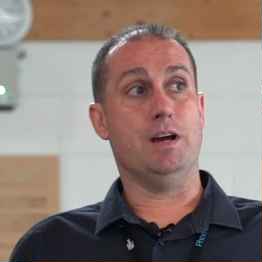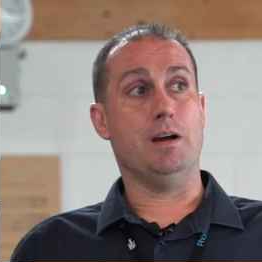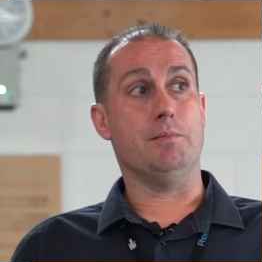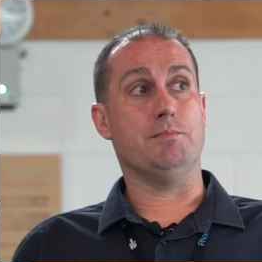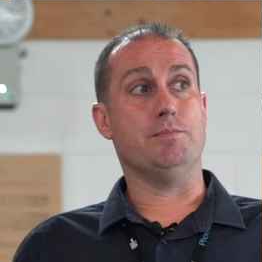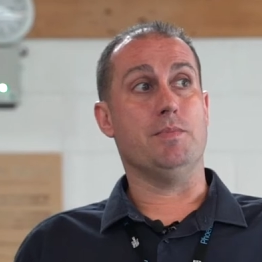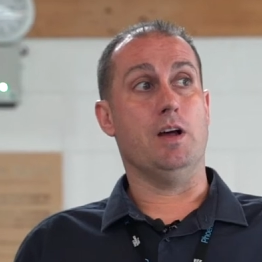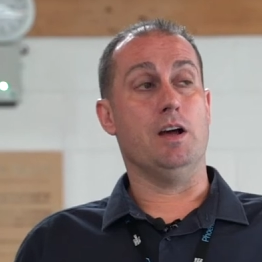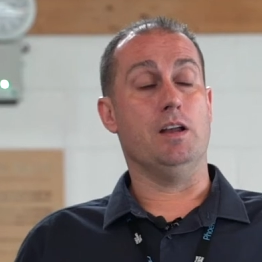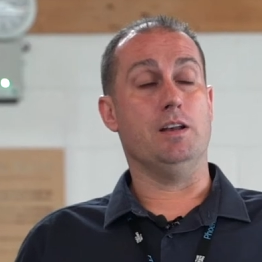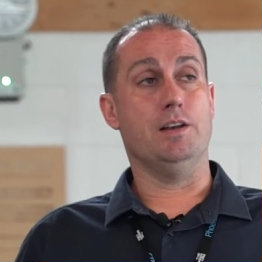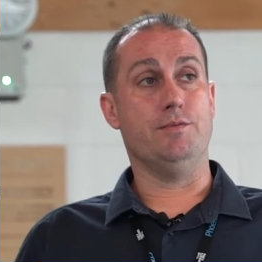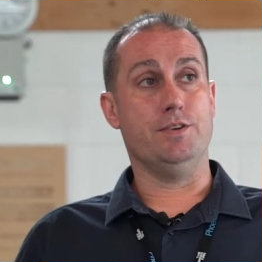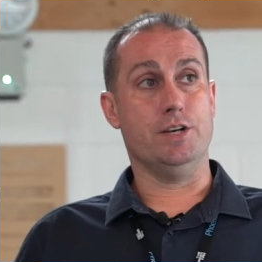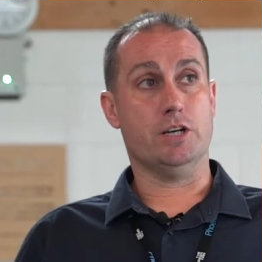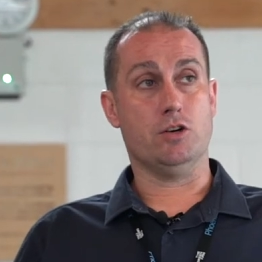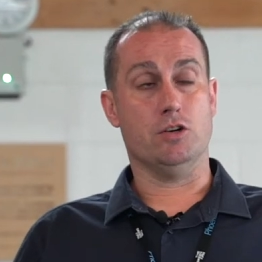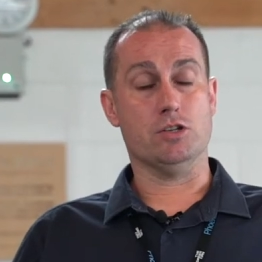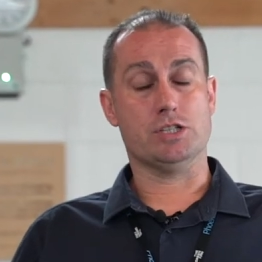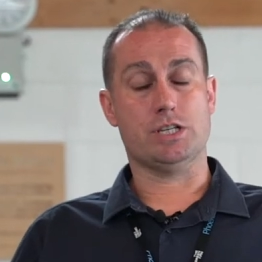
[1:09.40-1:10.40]
back, Olivia uh,
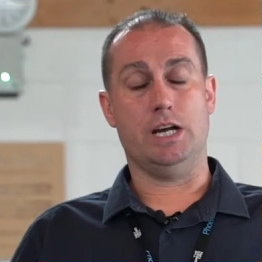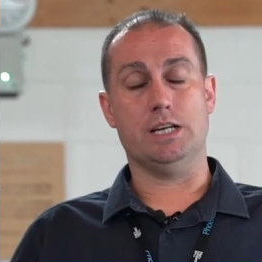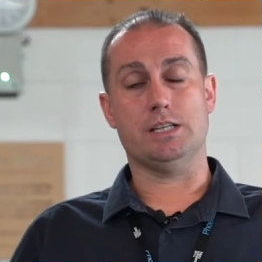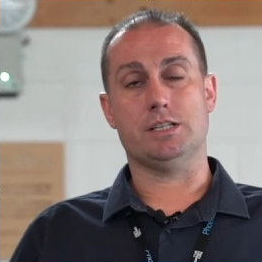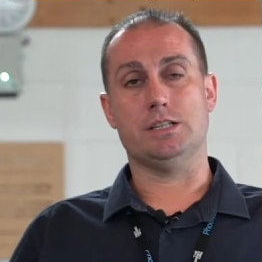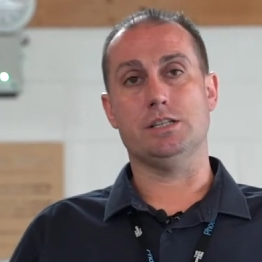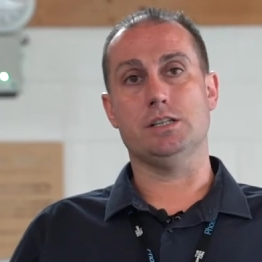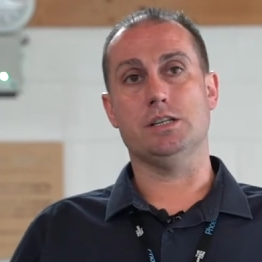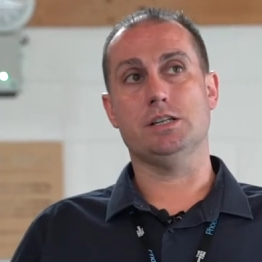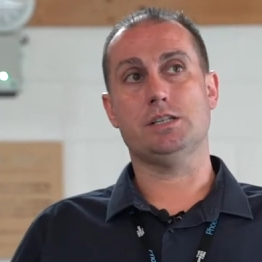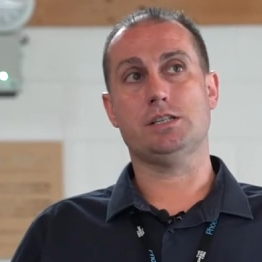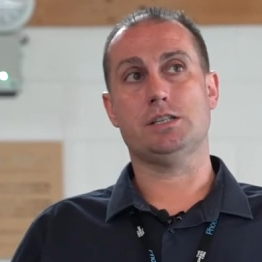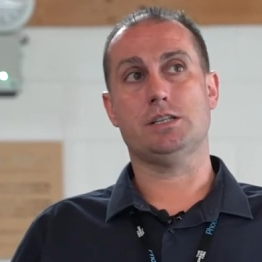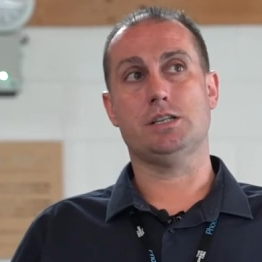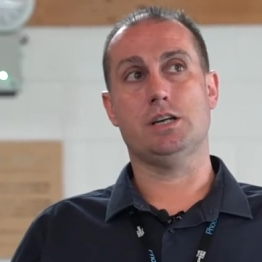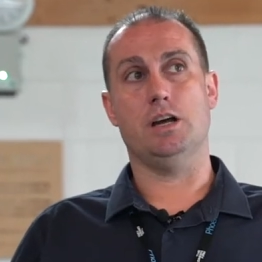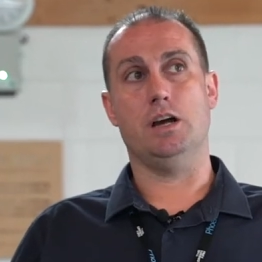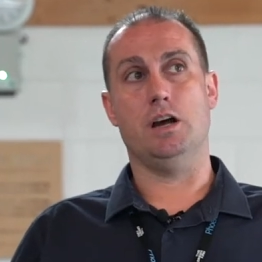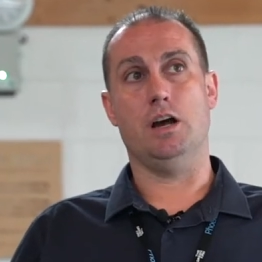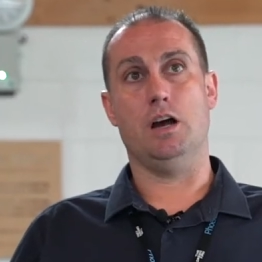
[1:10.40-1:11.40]
contacted us,
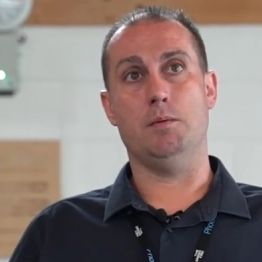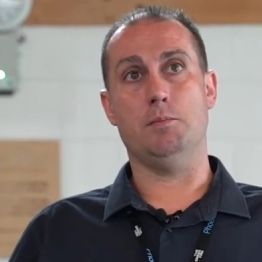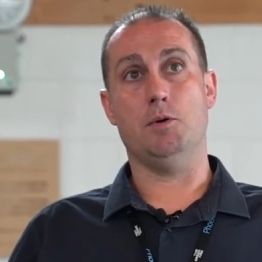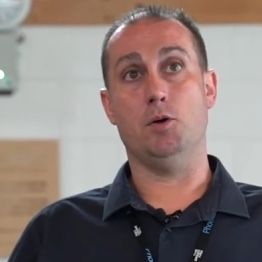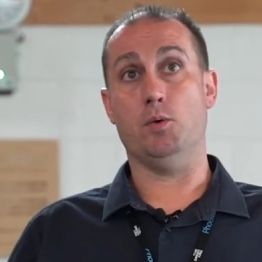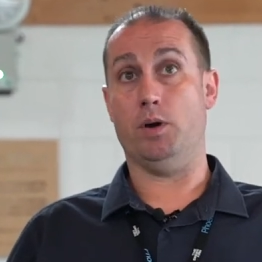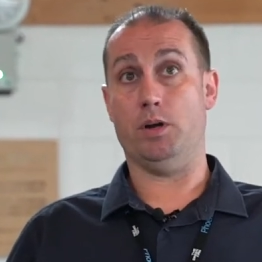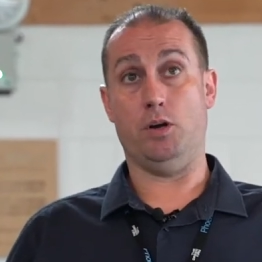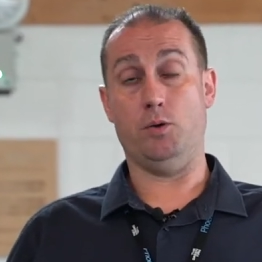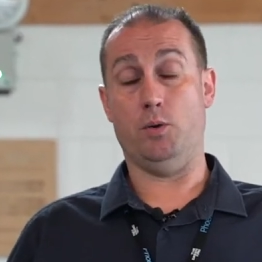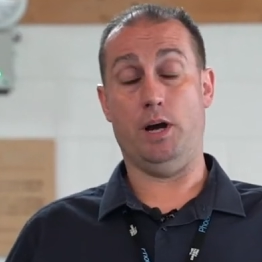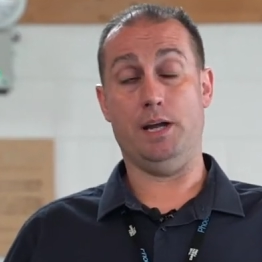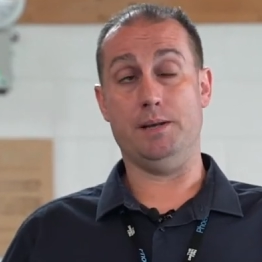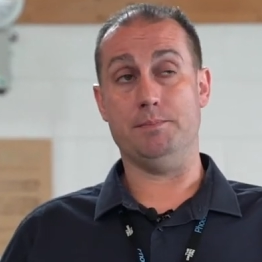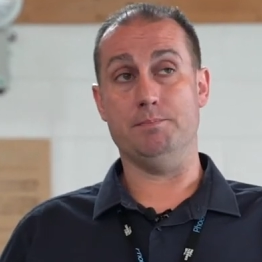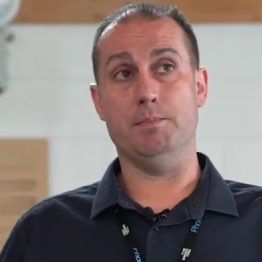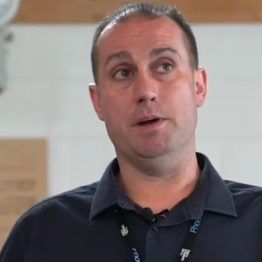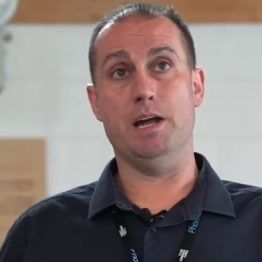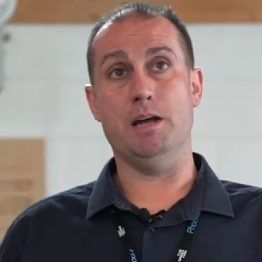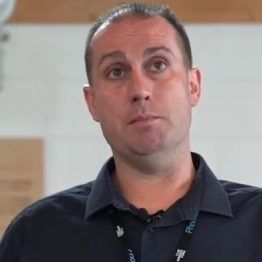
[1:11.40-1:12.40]
um, who, I, who I
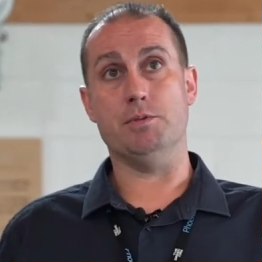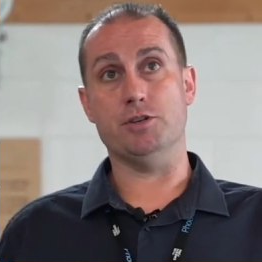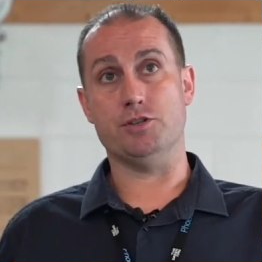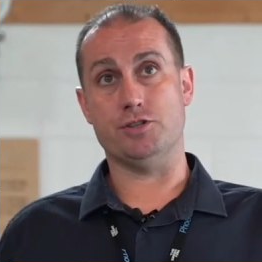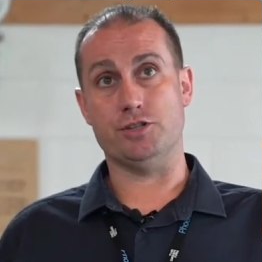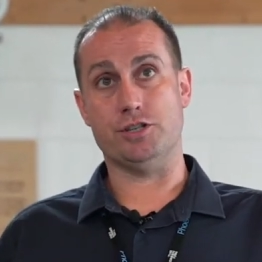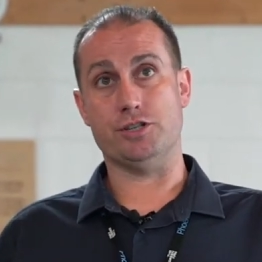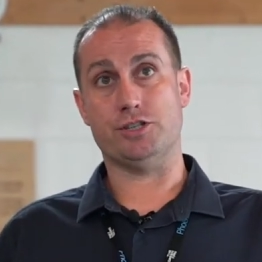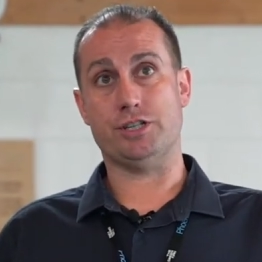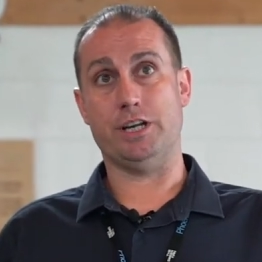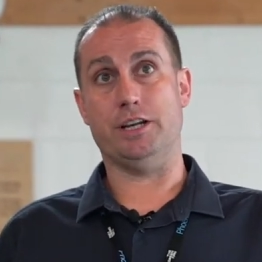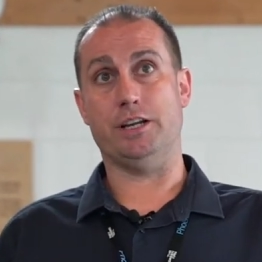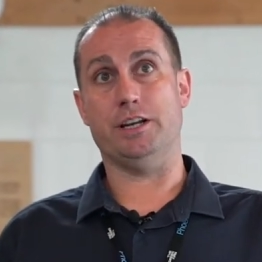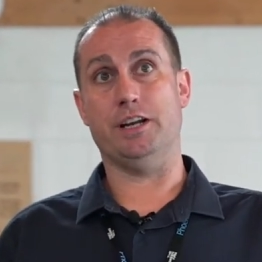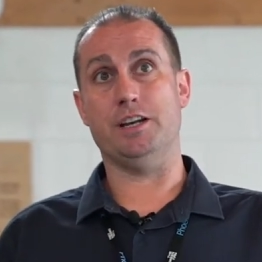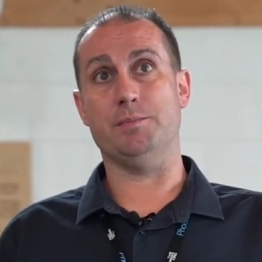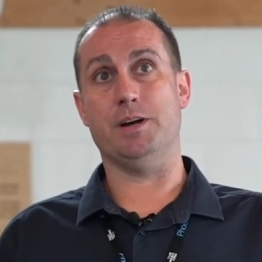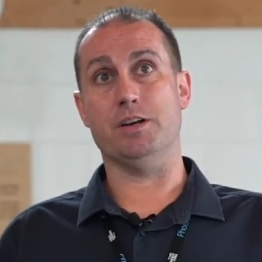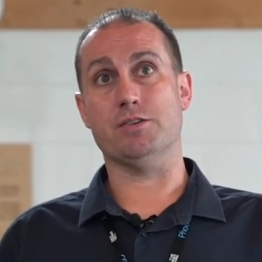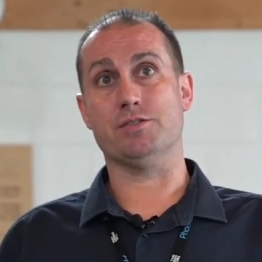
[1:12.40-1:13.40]
hadn't met, but she just sent an
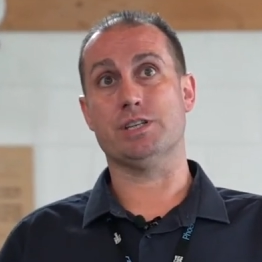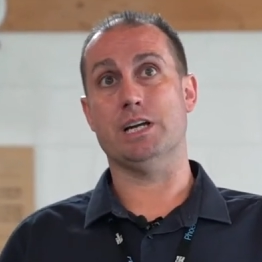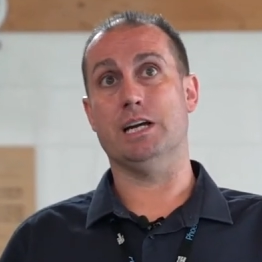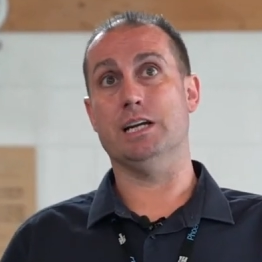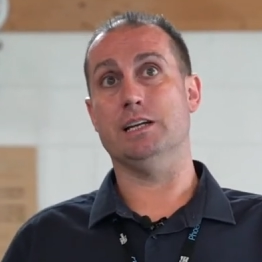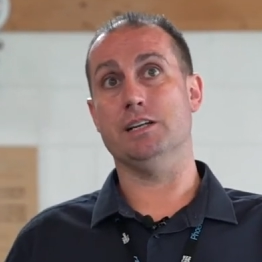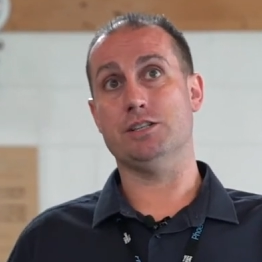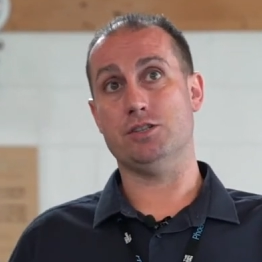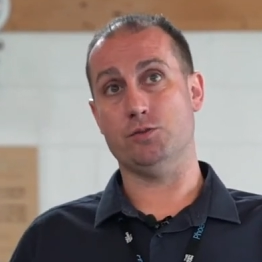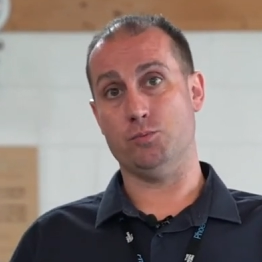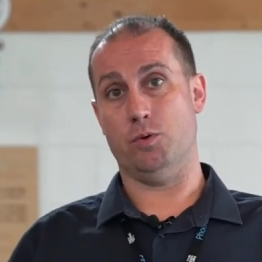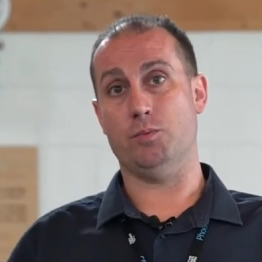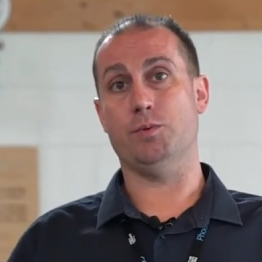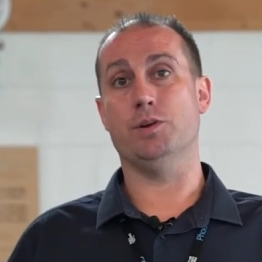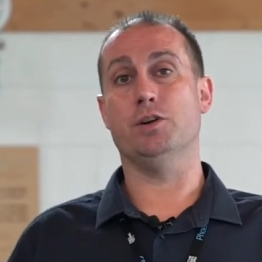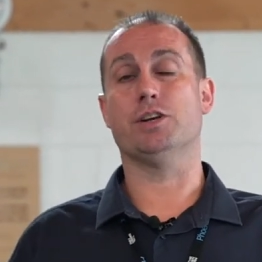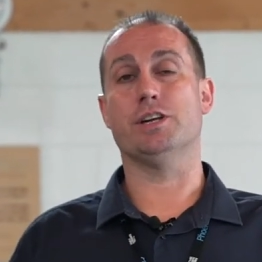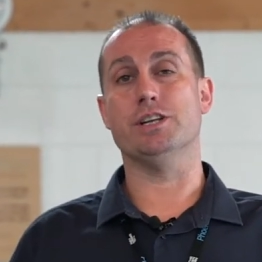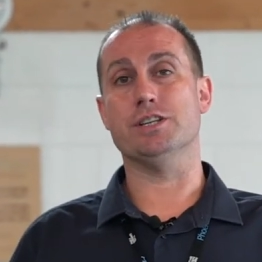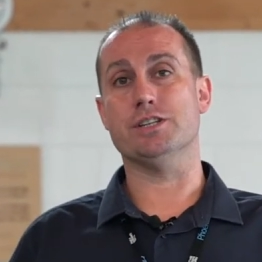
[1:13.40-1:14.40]
email saying this is what we're
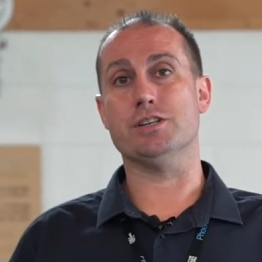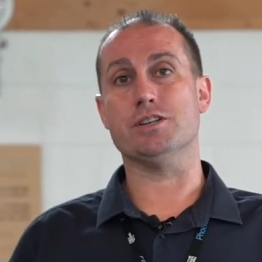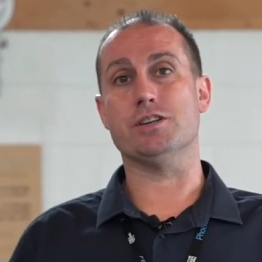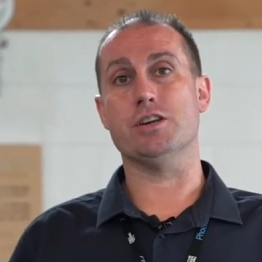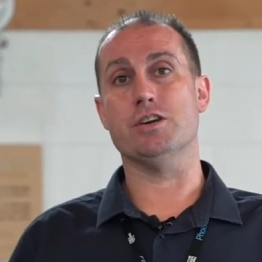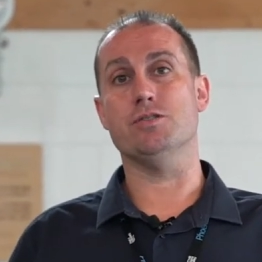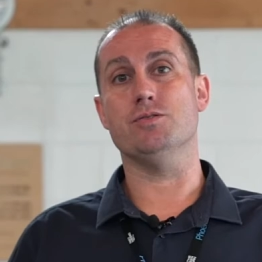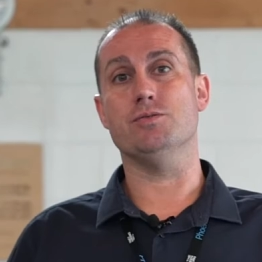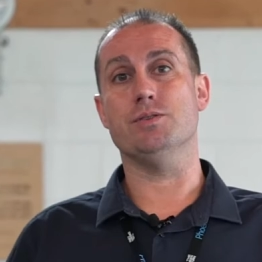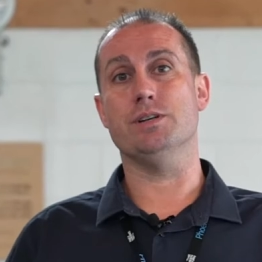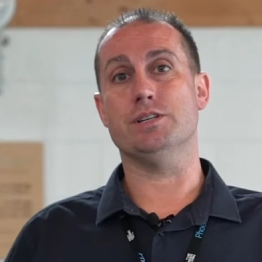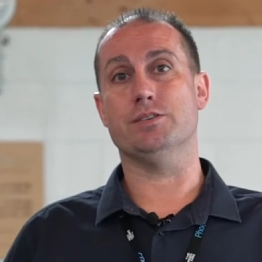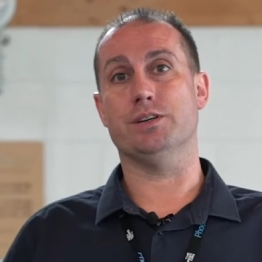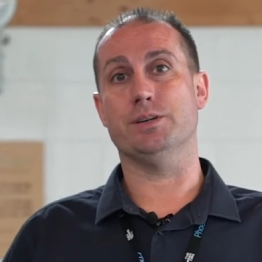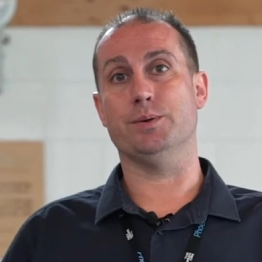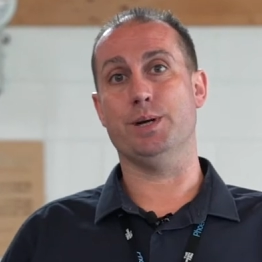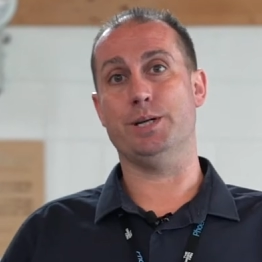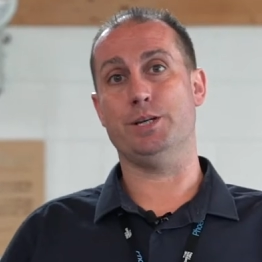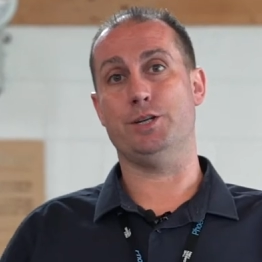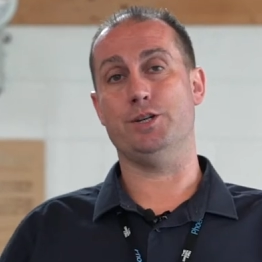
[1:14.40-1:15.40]
looking to do, is there any
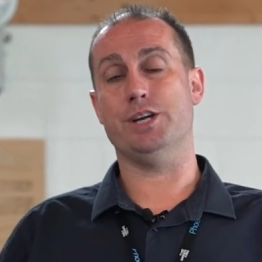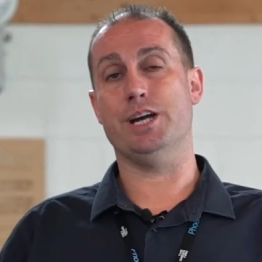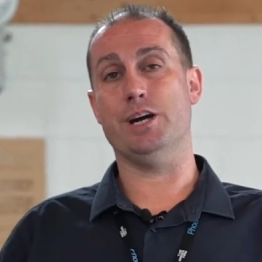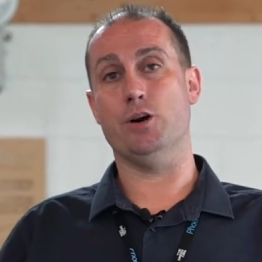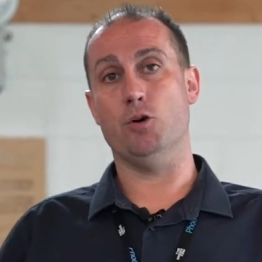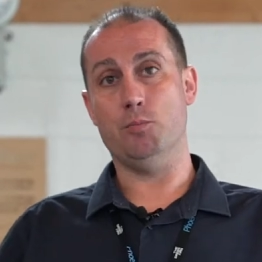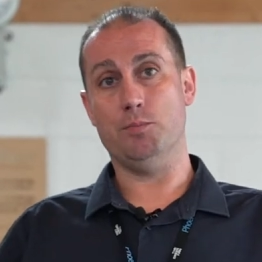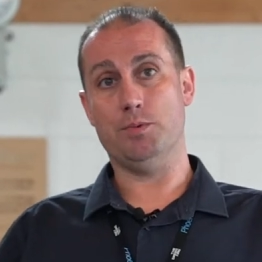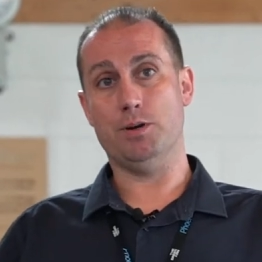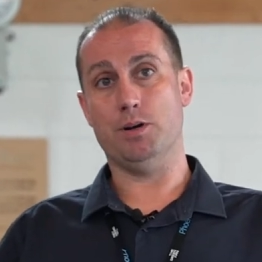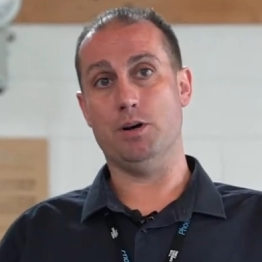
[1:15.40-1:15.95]
way you could help?